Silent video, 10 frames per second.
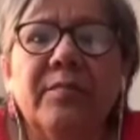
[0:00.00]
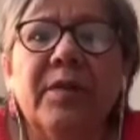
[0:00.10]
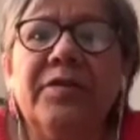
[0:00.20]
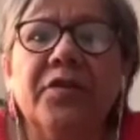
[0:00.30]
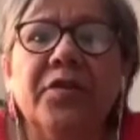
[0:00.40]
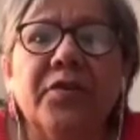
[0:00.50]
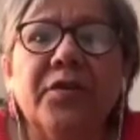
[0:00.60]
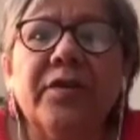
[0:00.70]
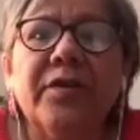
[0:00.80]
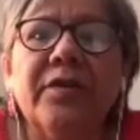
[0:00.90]
Mother
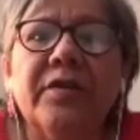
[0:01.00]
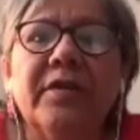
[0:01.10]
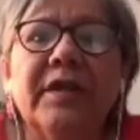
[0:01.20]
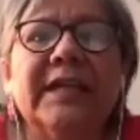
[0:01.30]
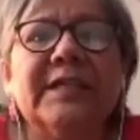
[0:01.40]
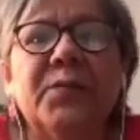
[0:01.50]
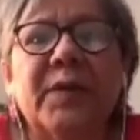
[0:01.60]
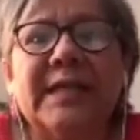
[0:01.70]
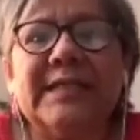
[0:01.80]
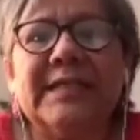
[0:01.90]
Earth is
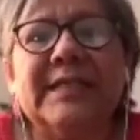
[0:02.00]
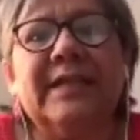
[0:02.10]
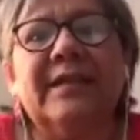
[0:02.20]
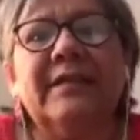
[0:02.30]
resting.